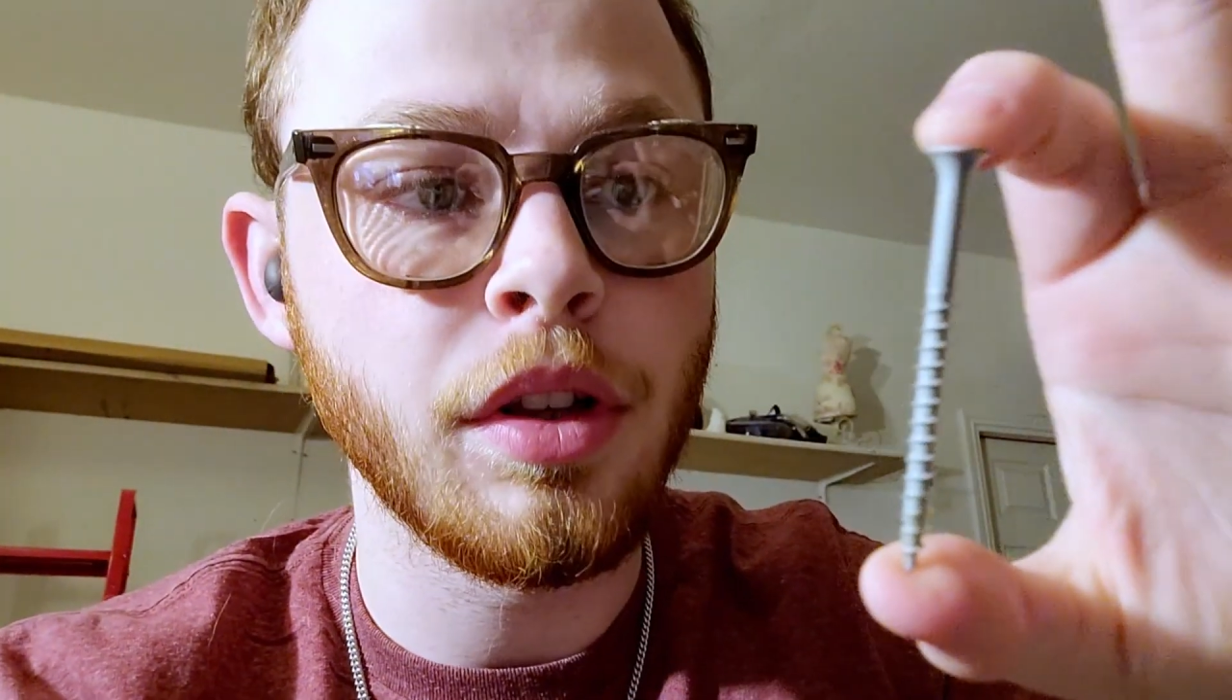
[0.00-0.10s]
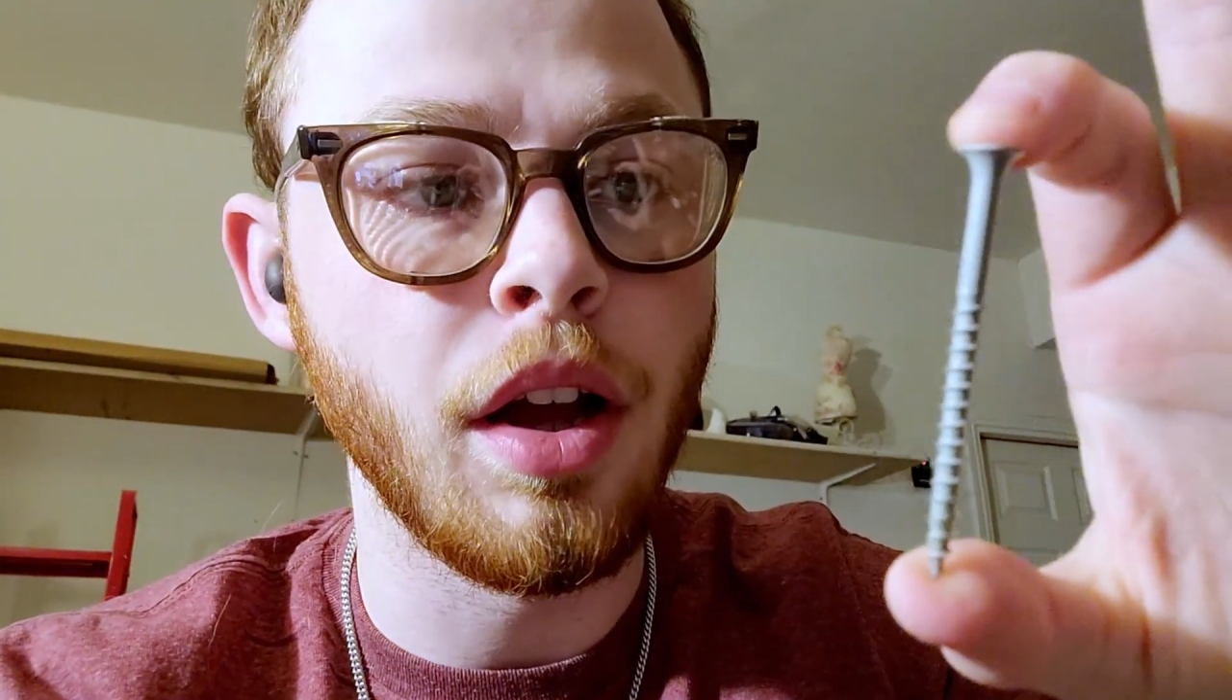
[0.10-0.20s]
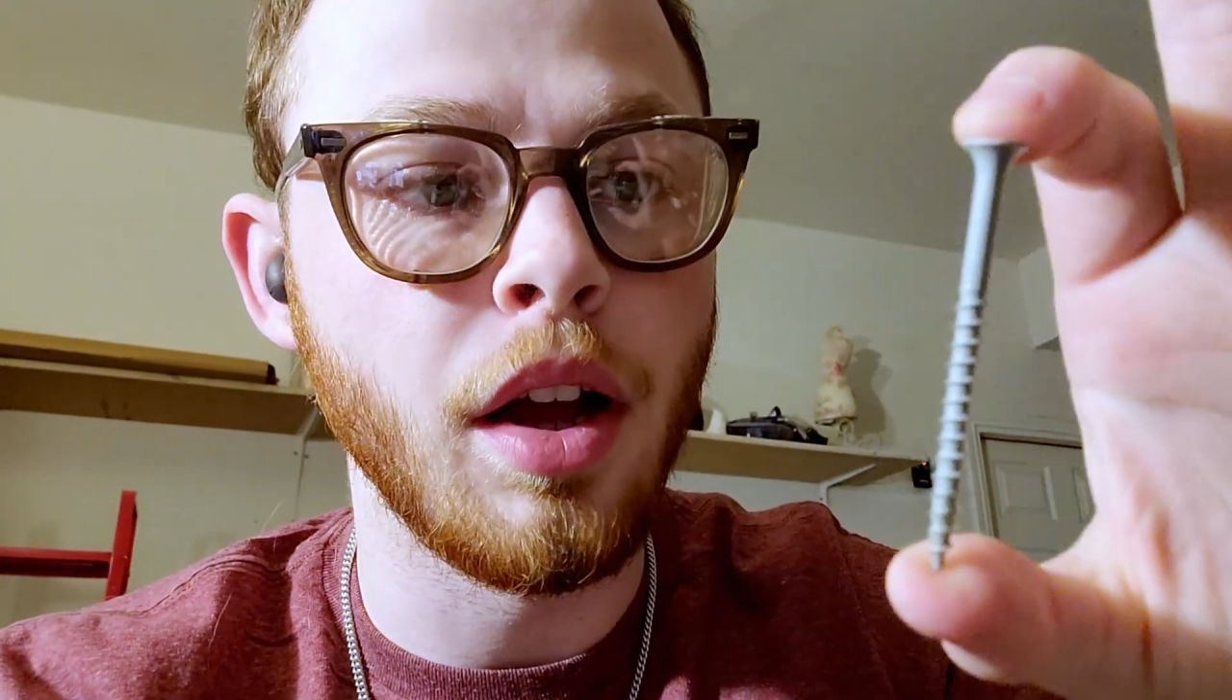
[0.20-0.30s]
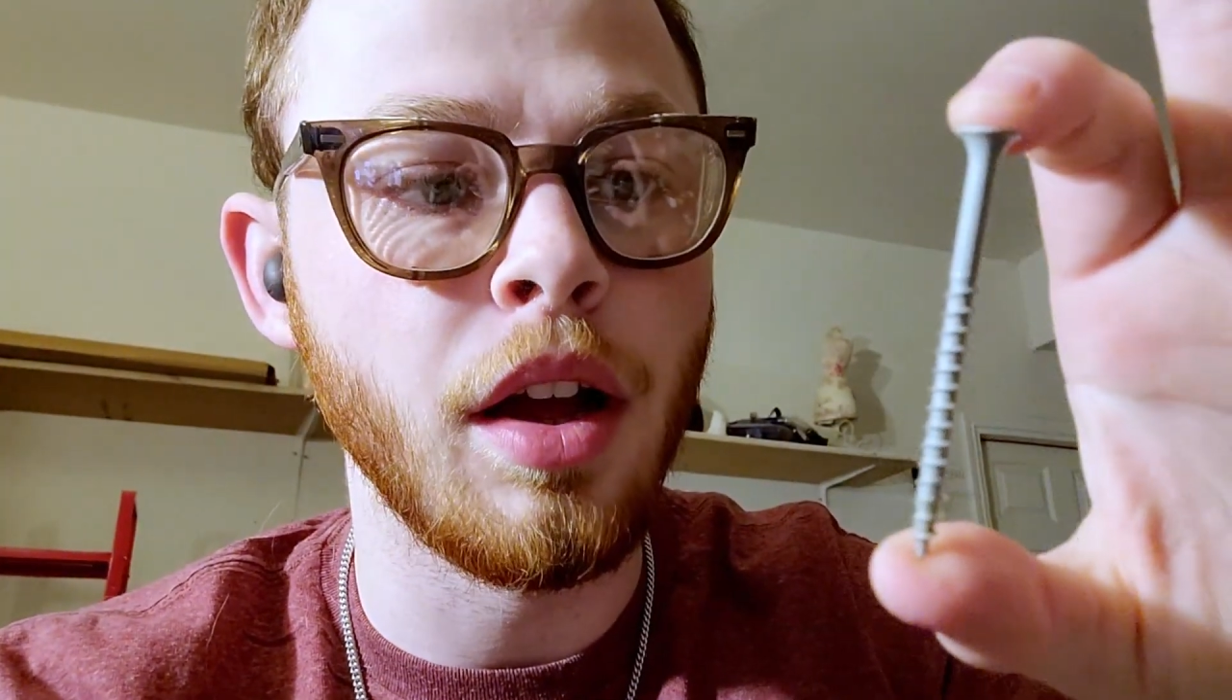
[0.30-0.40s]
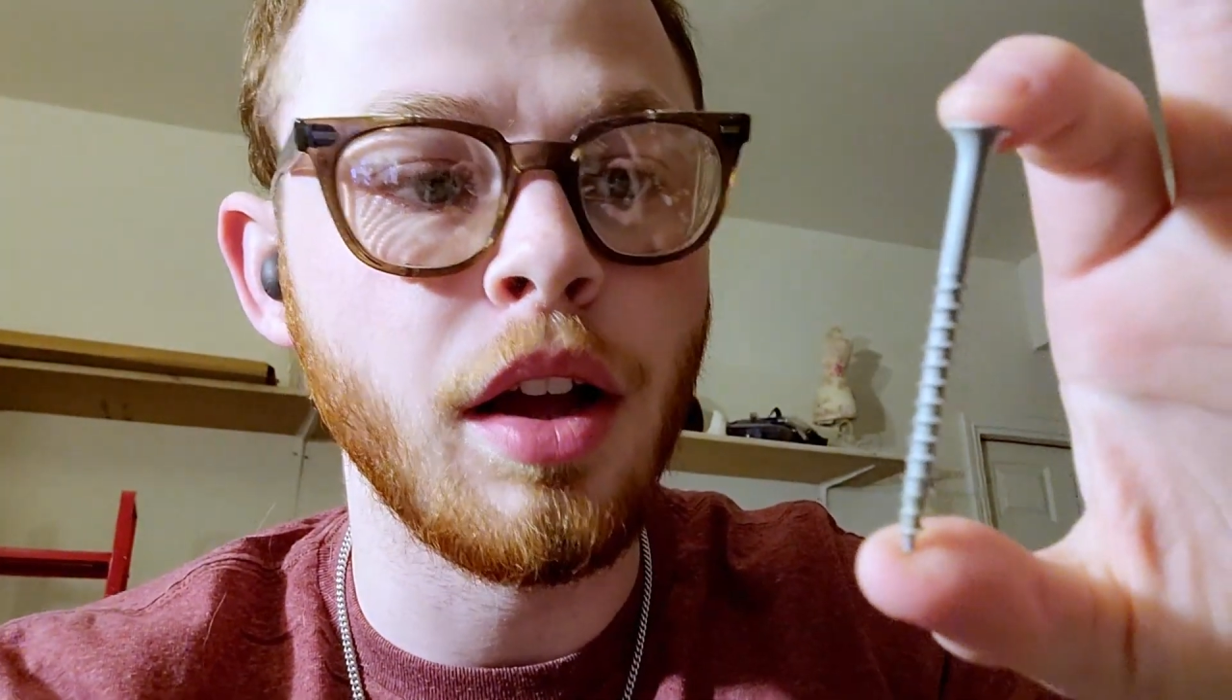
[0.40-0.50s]

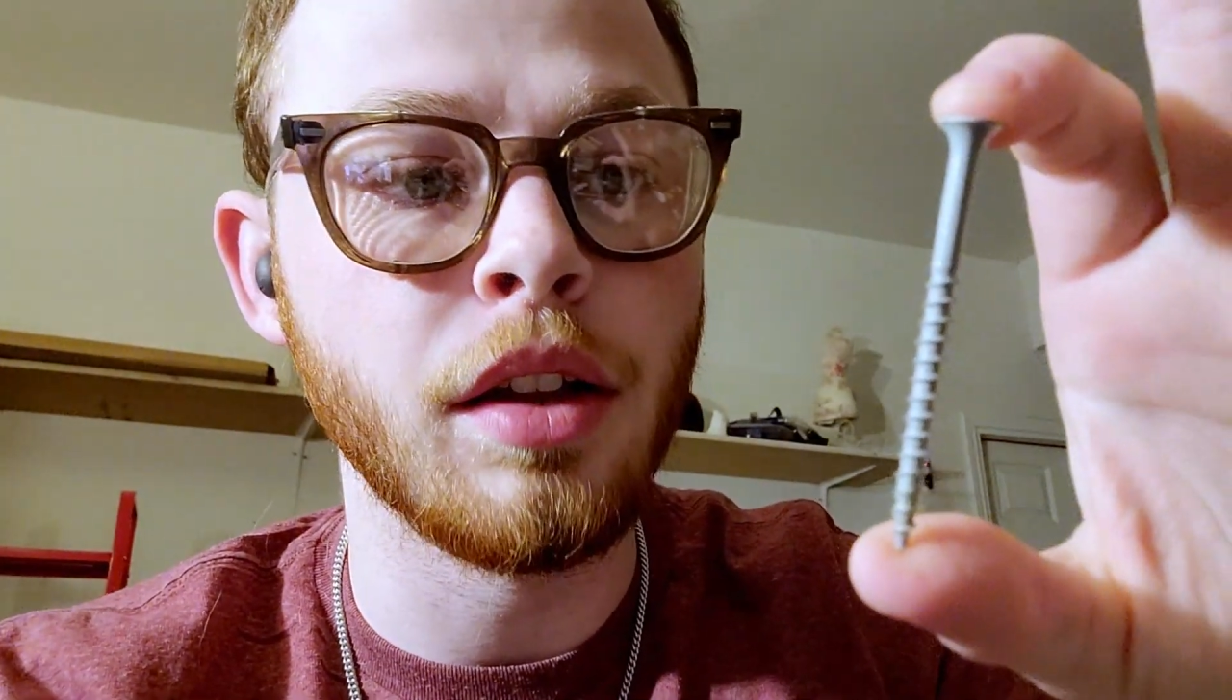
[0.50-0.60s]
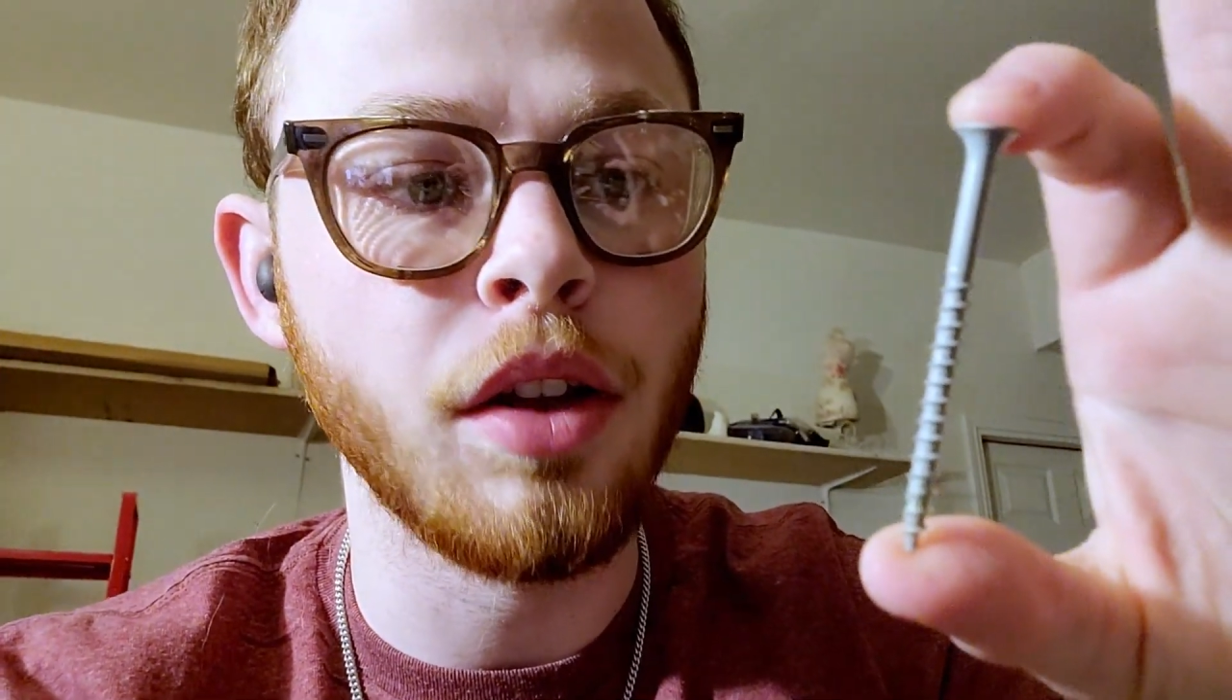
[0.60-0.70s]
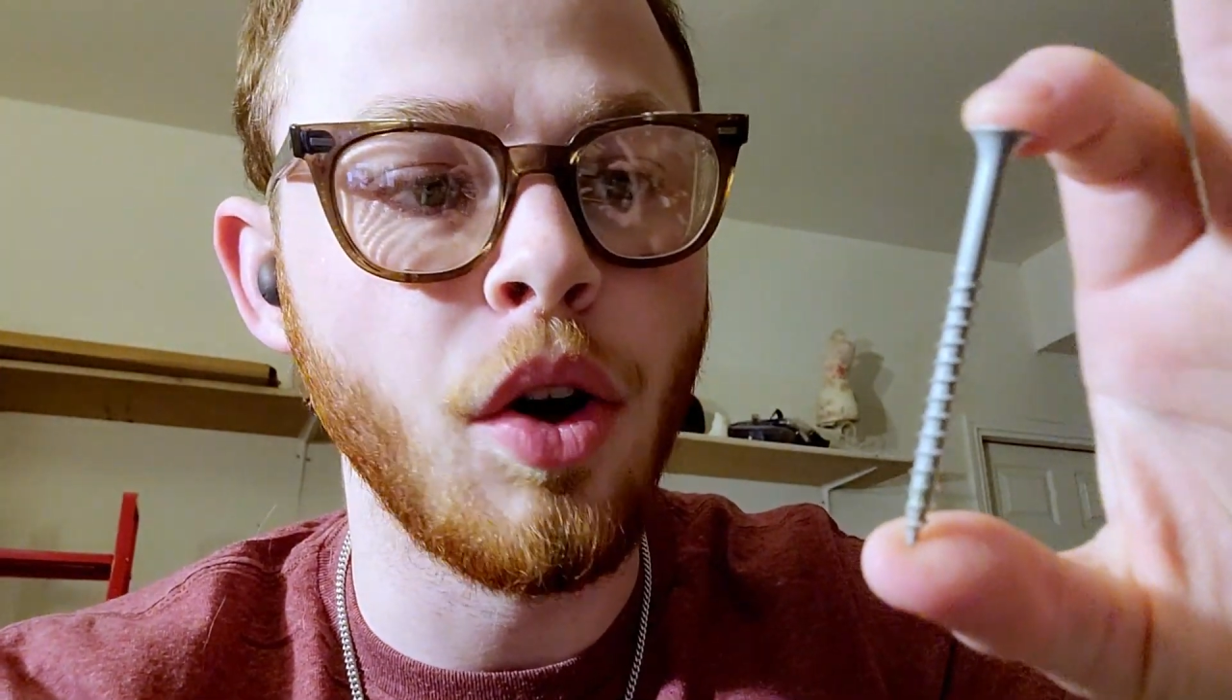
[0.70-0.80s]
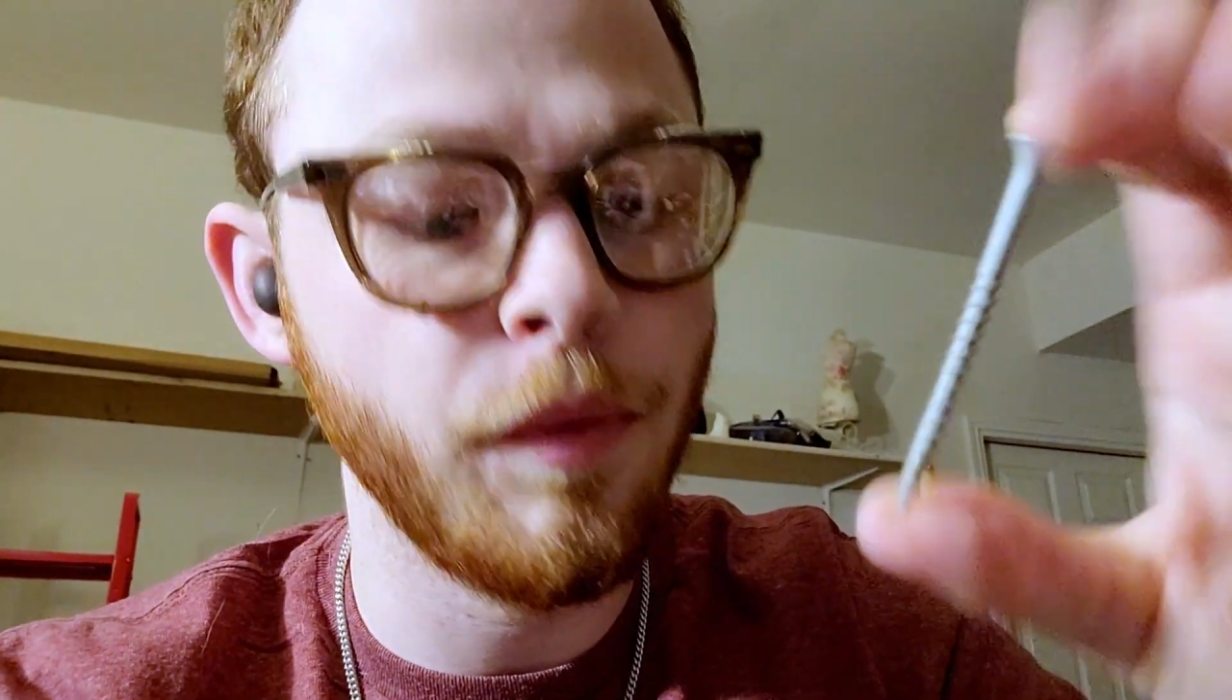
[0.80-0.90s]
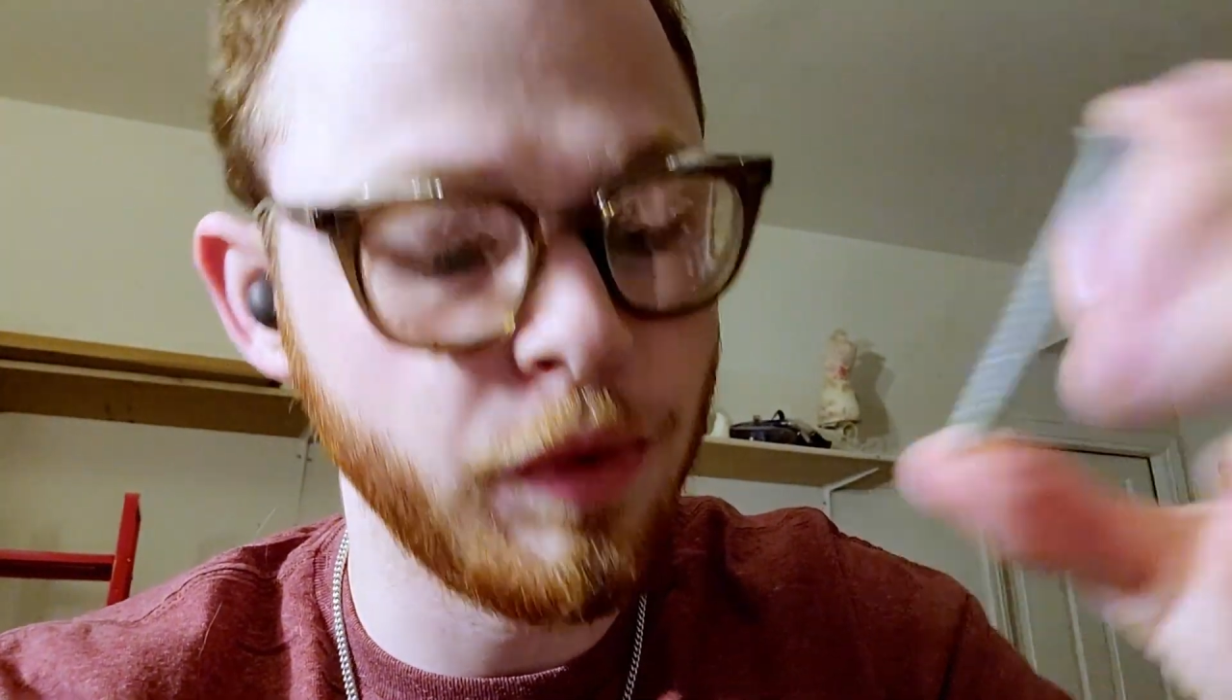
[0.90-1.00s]

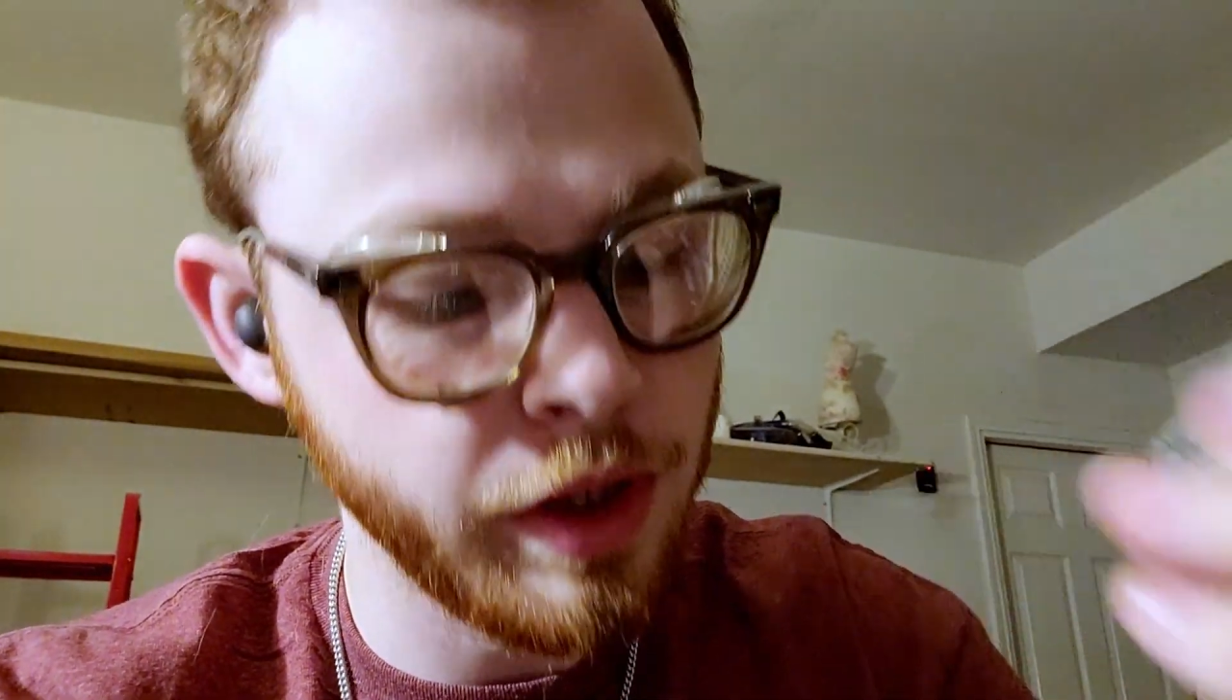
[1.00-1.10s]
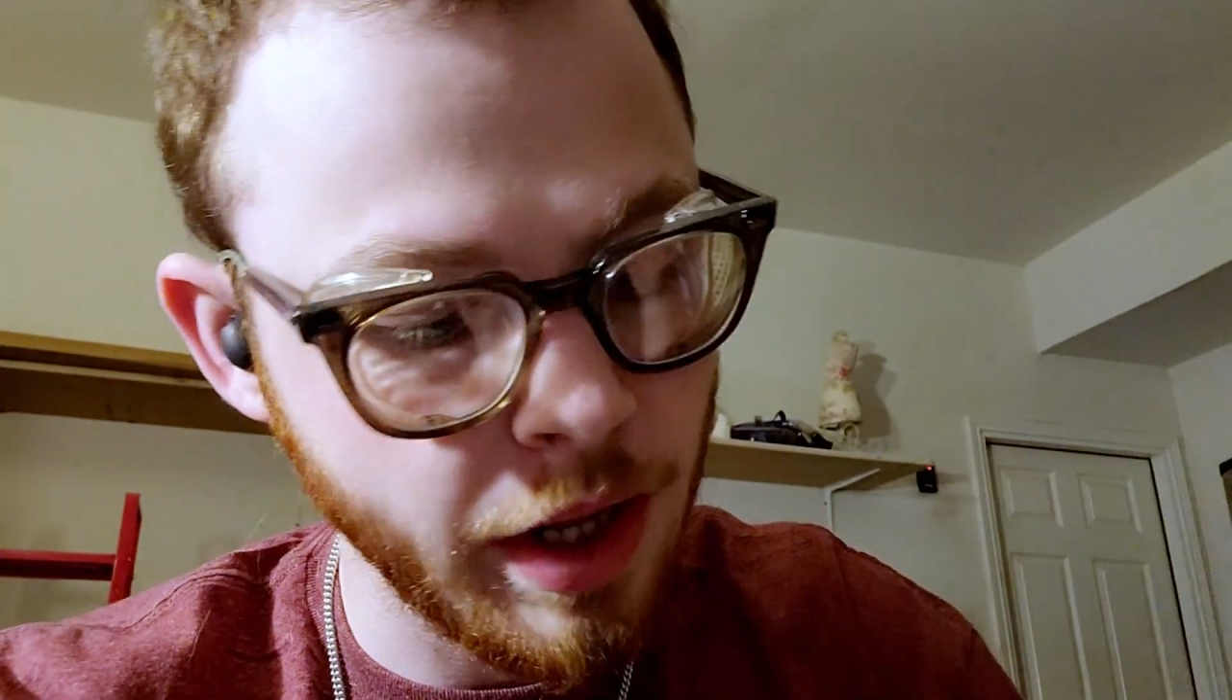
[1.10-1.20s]
Hopefully